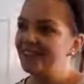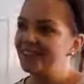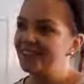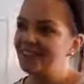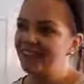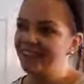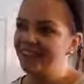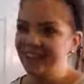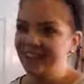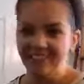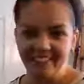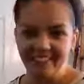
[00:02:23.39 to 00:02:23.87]

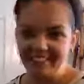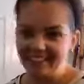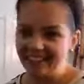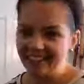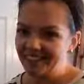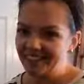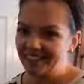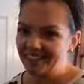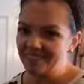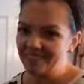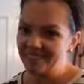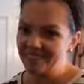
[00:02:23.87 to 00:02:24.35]
when you're in a
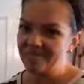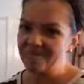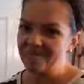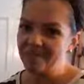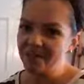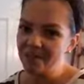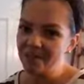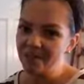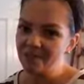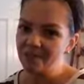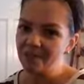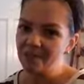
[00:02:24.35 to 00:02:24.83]
little bit
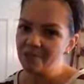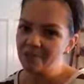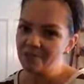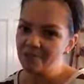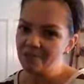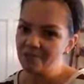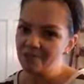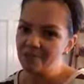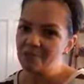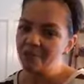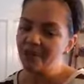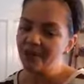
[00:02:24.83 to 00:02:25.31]
better of a
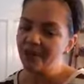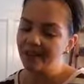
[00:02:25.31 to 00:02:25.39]
mood,